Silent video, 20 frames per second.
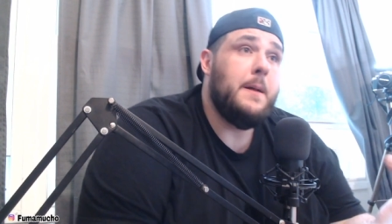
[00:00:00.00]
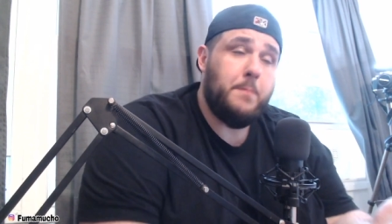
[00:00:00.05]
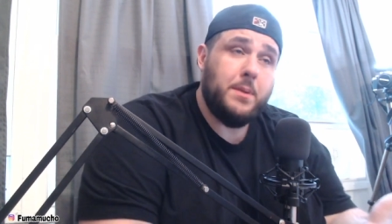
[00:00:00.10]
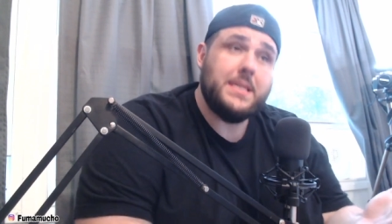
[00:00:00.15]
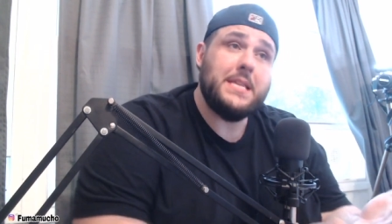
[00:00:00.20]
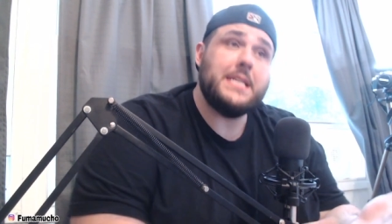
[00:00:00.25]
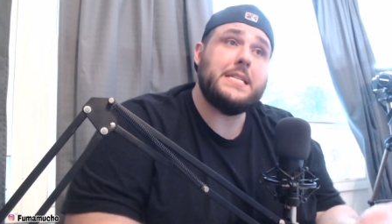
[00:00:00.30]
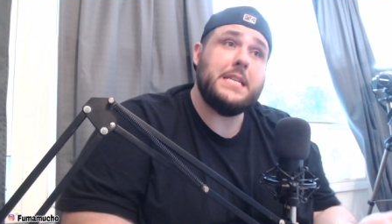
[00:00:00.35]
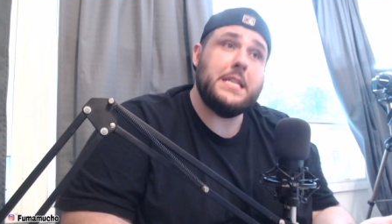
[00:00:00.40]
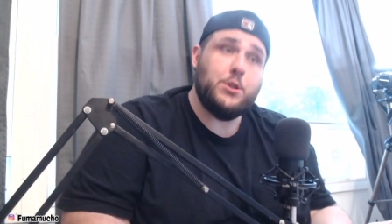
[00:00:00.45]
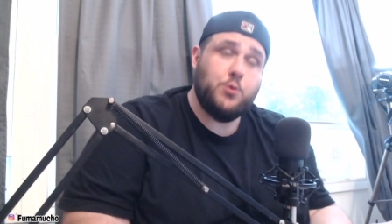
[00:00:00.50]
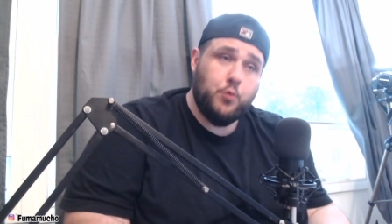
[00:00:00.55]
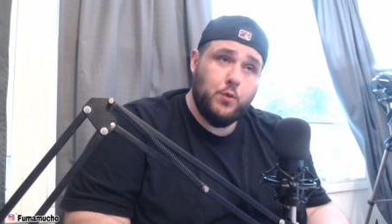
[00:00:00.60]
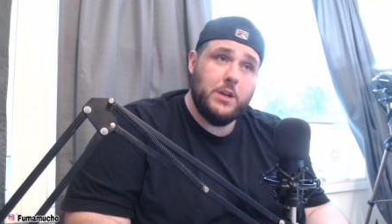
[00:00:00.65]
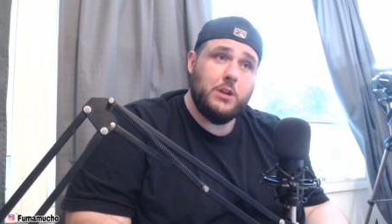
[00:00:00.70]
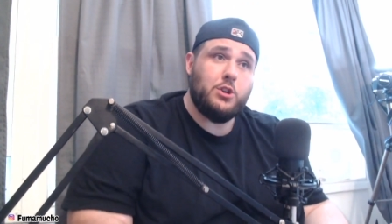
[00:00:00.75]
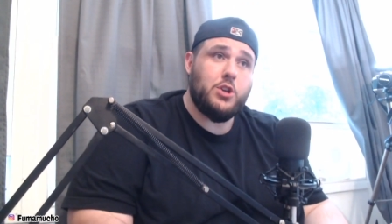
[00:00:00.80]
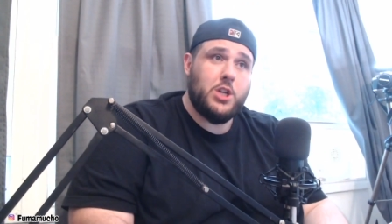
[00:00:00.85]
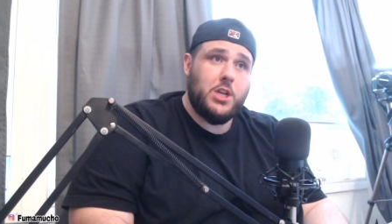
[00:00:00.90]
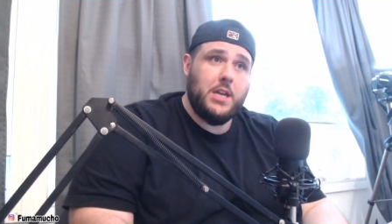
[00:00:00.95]
But this is
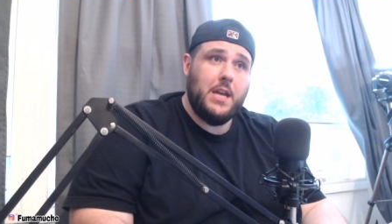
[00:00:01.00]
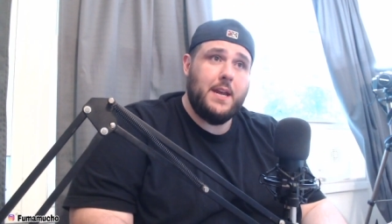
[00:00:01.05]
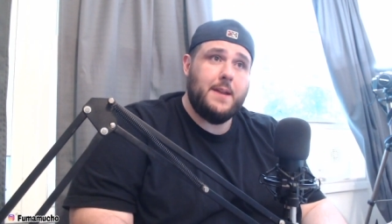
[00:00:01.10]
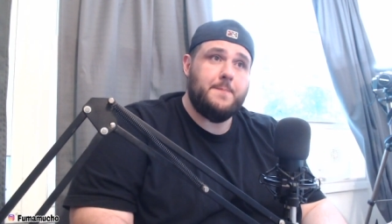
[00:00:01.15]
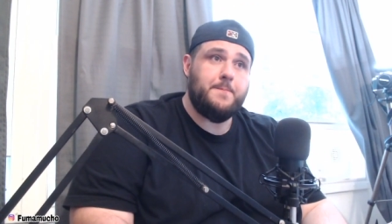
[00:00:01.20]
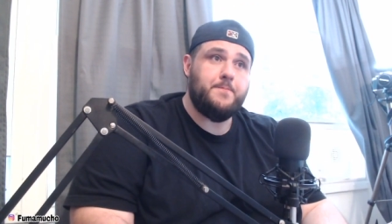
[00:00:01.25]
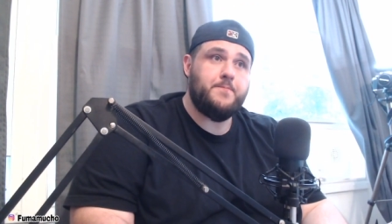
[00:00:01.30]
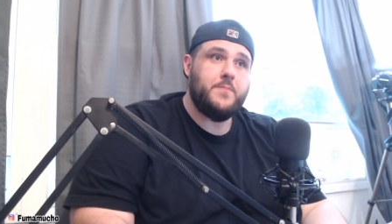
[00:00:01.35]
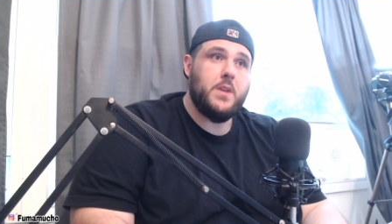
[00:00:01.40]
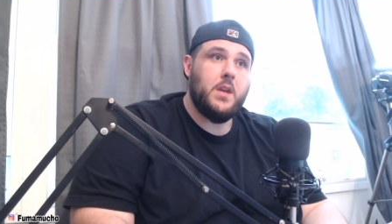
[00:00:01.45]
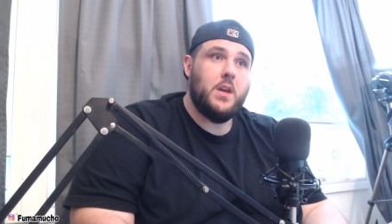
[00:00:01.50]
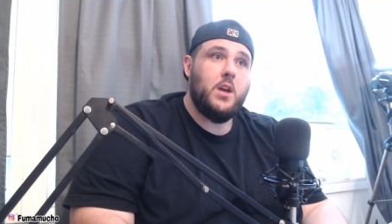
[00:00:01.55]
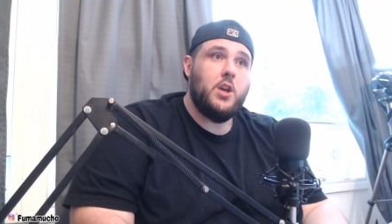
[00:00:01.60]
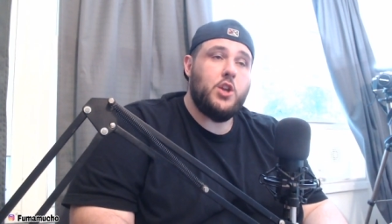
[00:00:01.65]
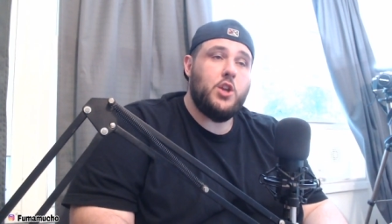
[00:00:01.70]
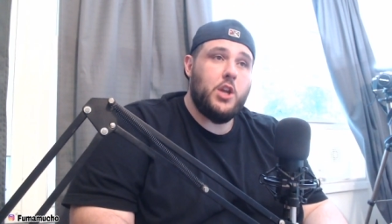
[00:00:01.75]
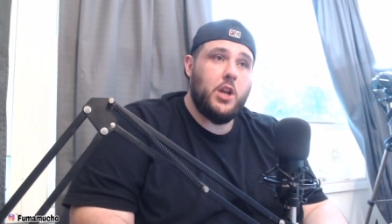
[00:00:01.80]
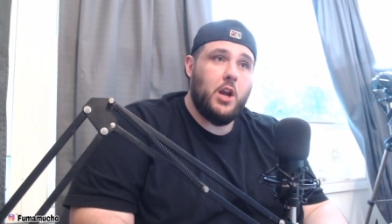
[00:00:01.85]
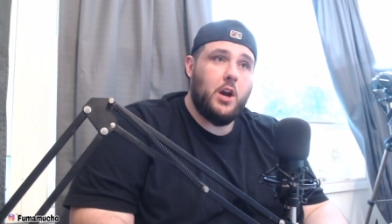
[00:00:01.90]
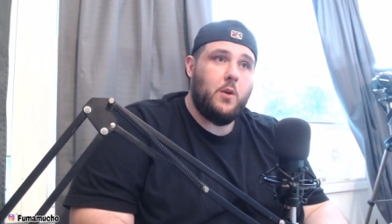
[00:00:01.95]
real shit. You know?